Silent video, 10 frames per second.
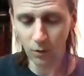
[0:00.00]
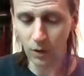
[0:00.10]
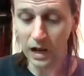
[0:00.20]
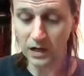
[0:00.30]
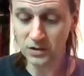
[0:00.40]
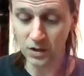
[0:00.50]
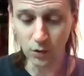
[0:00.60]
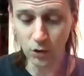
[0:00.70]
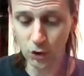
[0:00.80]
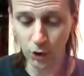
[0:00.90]
Raxo
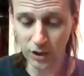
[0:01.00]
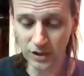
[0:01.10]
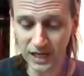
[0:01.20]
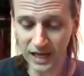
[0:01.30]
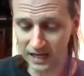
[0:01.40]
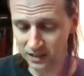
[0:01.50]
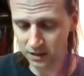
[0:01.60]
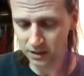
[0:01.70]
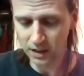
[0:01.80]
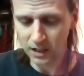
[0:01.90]
shook his head.
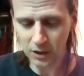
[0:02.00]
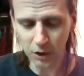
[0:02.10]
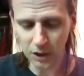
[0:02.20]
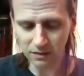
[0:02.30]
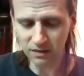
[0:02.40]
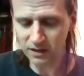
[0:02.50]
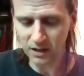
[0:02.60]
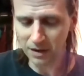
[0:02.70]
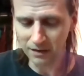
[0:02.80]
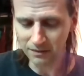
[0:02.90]
He couldn't think
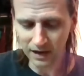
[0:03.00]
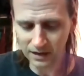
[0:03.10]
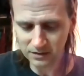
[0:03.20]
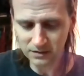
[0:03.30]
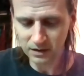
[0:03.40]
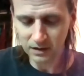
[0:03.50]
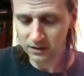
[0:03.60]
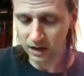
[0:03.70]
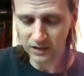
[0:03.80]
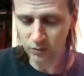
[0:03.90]
about that,
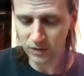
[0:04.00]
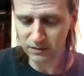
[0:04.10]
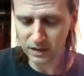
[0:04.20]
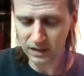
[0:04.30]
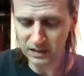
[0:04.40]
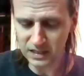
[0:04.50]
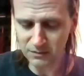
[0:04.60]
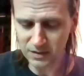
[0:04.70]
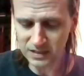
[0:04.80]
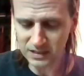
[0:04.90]
not with
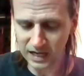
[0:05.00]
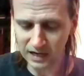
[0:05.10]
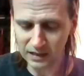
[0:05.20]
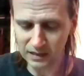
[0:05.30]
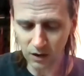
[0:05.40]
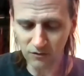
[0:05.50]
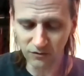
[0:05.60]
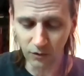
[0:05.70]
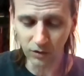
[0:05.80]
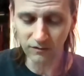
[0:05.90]
Nicodemus standing there
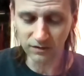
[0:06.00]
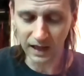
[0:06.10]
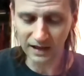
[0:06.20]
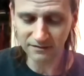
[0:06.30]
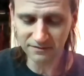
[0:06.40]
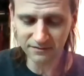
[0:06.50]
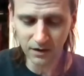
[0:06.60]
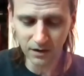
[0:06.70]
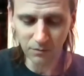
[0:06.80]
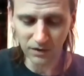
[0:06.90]
full of life.
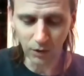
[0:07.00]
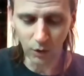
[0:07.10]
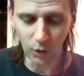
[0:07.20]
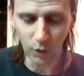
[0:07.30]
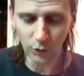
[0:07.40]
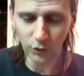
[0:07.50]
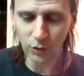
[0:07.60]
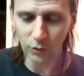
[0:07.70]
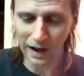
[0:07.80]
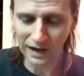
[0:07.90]
But the old
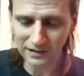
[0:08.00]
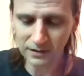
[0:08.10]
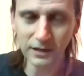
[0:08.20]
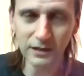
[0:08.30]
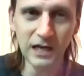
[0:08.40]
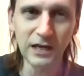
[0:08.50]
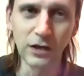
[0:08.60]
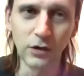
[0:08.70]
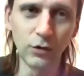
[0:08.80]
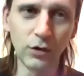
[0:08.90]
rat continued.